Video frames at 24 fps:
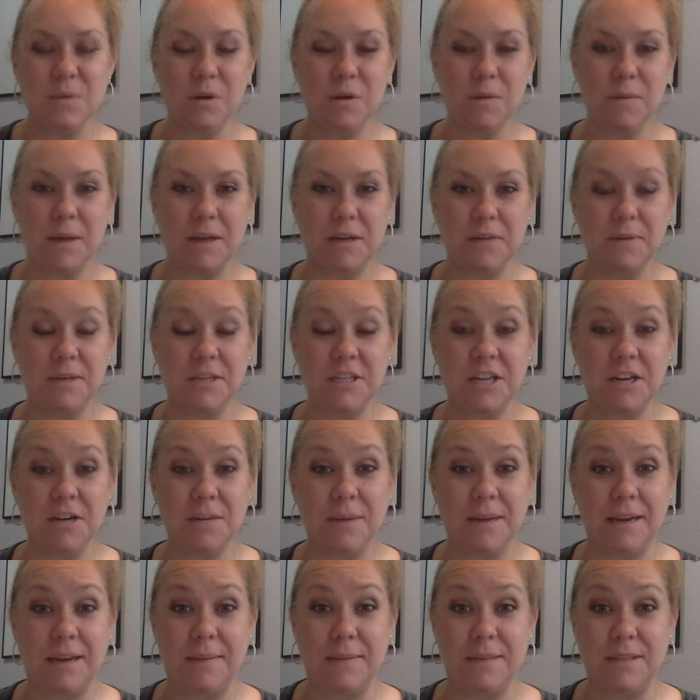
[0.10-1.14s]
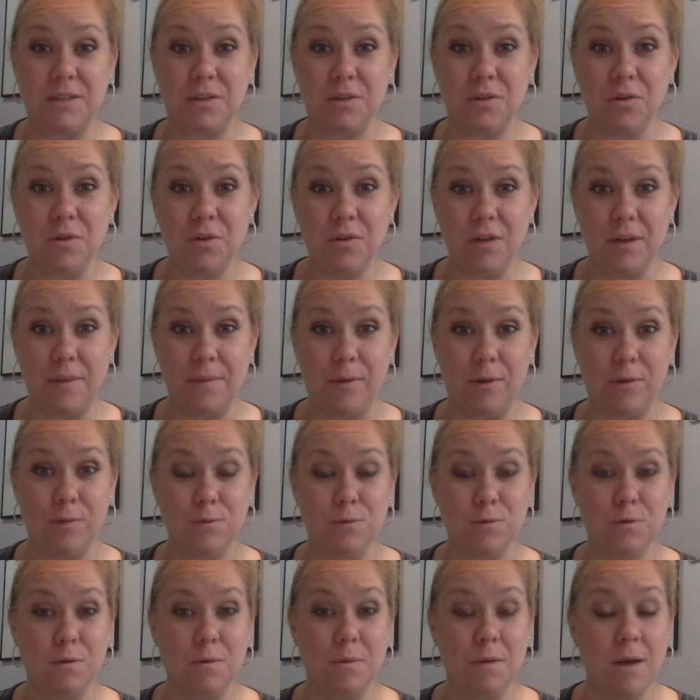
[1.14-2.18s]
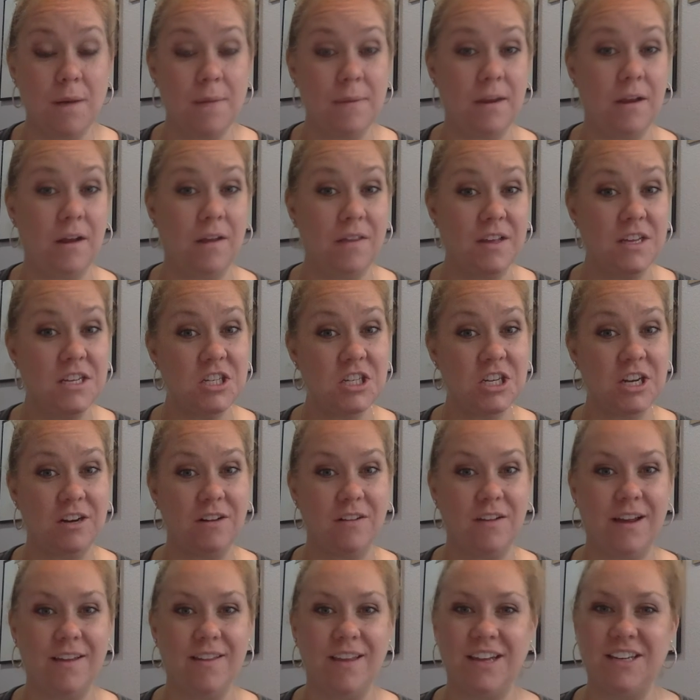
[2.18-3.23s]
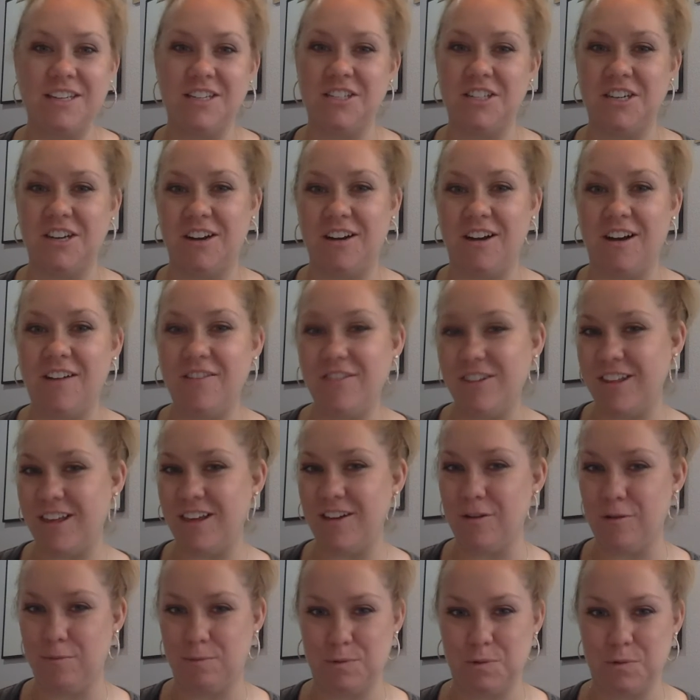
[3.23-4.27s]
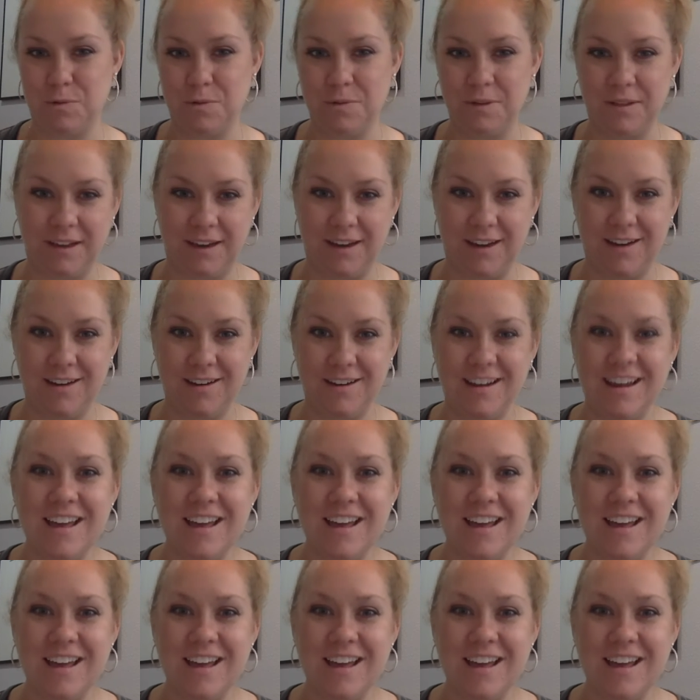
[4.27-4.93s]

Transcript: Welcome back to my channel. My name is Nicole. I'm a homeschool mom, and on this channel I like to share everything homeschool related.